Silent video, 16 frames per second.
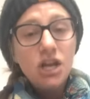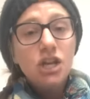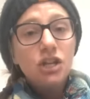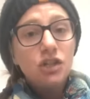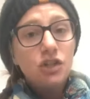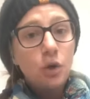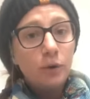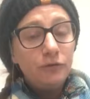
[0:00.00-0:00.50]

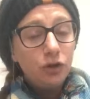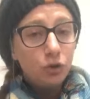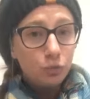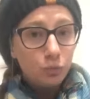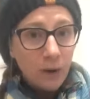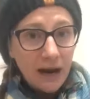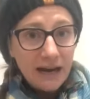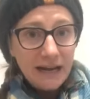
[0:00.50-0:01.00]
So if you're
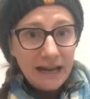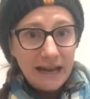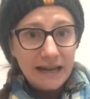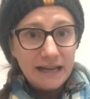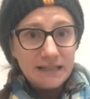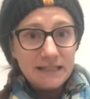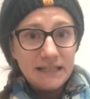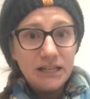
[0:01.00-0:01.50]

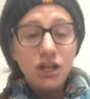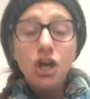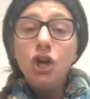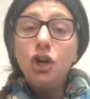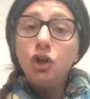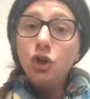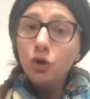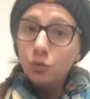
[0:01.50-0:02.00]
right-handed,
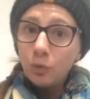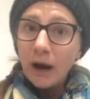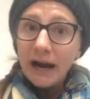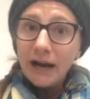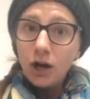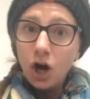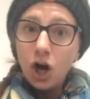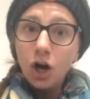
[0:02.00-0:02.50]
your
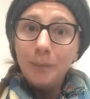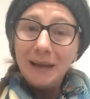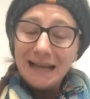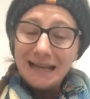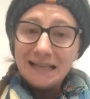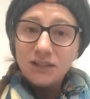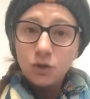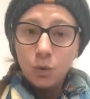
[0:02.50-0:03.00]
right arm
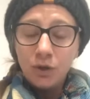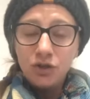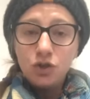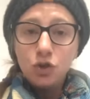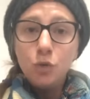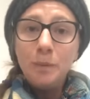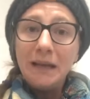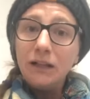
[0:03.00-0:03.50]
is going
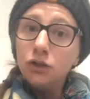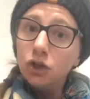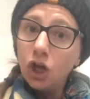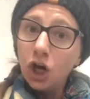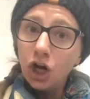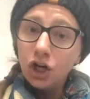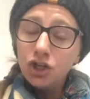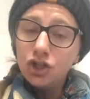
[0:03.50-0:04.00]
to be
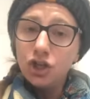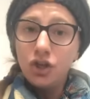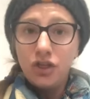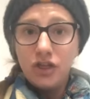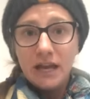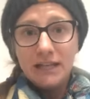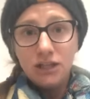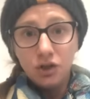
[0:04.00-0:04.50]
larger
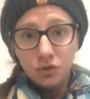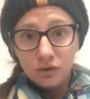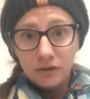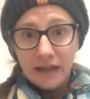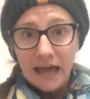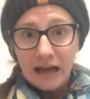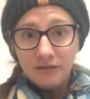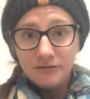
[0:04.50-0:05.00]
than your
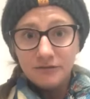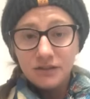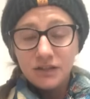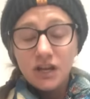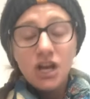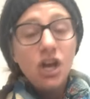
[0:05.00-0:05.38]
left.